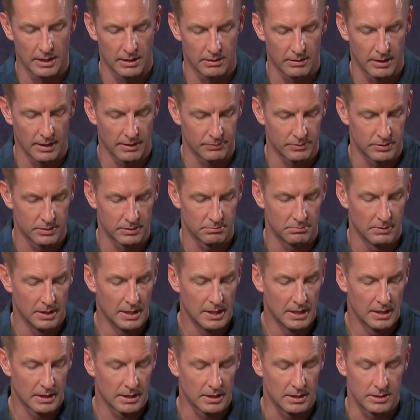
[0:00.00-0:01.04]
I don't have to
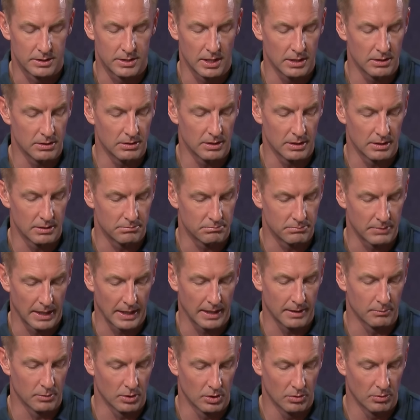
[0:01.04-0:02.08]
continue to
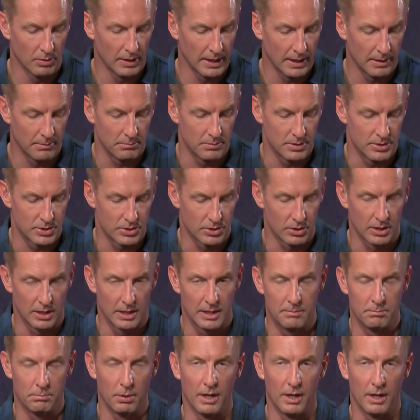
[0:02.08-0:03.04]
hammer away at Missouri,